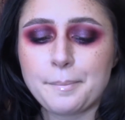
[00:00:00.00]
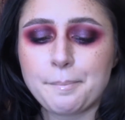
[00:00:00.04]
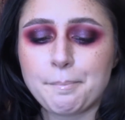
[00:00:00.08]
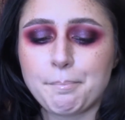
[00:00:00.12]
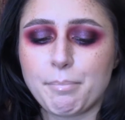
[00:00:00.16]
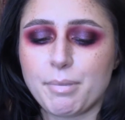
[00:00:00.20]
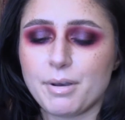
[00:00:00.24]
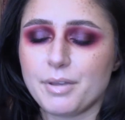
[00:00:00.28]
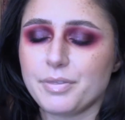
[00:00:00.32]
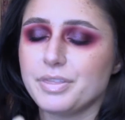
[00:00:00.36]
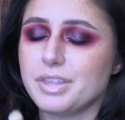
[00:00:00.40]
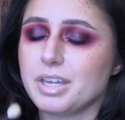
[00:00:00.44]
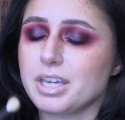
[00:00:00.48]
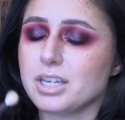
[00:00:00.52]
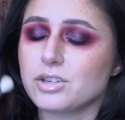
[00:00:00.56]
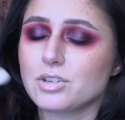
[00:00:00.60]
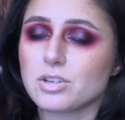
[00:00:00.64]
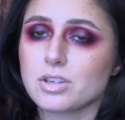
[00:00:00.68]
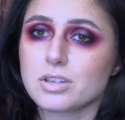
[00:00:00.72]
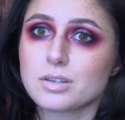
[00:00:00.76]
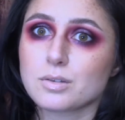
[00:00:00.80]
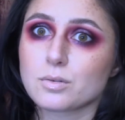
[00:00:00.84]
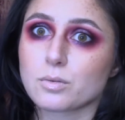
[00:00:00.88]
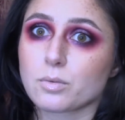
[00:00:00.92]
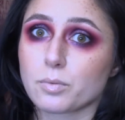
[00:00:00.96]
but they
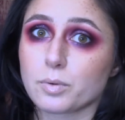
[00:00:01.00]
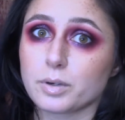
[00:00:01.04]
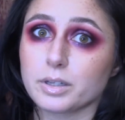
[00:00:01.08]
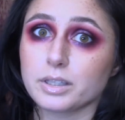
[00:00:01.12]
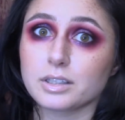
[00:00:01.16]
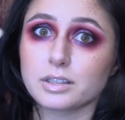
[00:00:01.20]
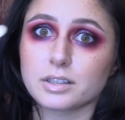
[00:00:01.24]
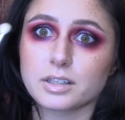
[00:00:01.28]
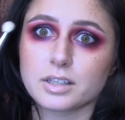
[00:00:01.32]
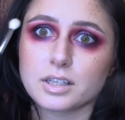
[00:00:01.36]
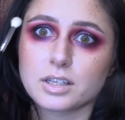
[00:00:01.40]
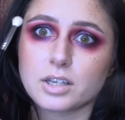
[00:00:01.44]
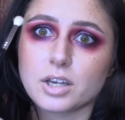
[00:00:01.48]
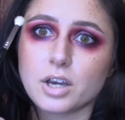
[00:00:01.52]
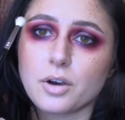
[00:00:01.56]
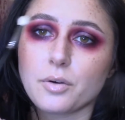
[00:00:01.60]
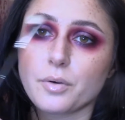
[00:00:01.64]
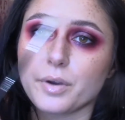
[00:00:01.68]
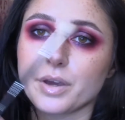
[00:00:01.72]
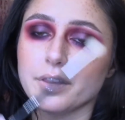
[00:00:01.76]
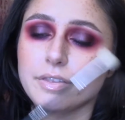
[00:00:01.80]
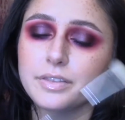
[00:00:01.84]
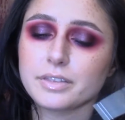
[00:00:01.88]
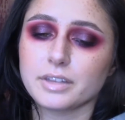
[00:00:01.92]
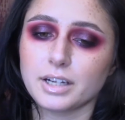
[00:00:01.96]
just really go
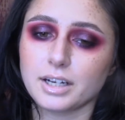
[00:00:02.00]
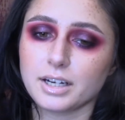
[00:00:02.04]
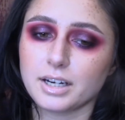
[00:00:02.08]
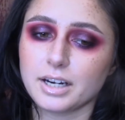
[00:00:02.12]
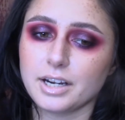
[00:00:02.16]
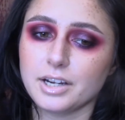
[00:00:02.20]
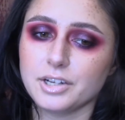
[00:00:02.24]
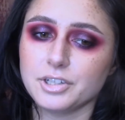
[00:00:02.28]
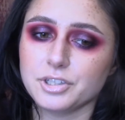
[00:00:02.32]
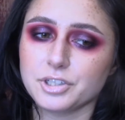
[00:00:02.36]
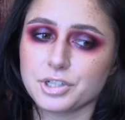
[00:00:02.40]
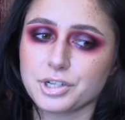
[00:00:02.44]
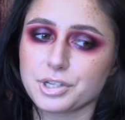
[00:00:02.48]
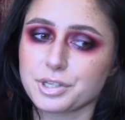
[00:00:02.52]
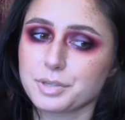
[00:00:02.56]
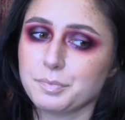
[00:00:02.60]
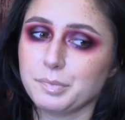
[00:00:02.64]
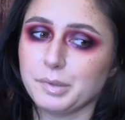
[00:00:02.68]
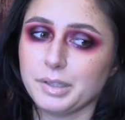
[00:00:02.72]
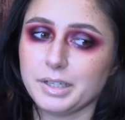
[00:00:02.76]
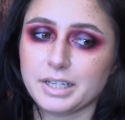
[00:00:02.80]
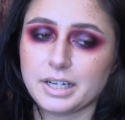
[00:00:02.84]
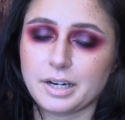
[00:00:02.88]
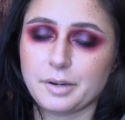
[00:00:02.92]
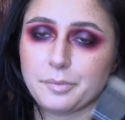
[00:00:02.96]
in there and just
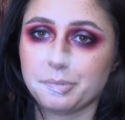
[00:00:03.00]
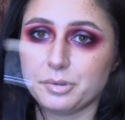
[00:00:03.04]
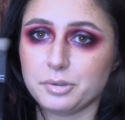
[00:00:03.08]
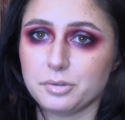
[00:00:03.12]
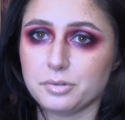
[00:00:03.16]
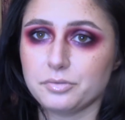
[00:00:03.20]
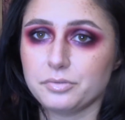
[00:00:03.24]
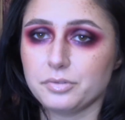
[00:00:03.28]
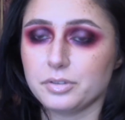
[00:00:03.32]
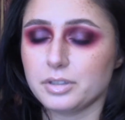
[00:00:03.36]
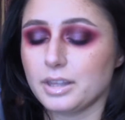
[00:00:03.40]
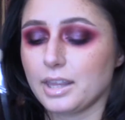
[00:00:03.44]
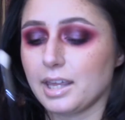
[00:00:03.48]
blend it out beautifully.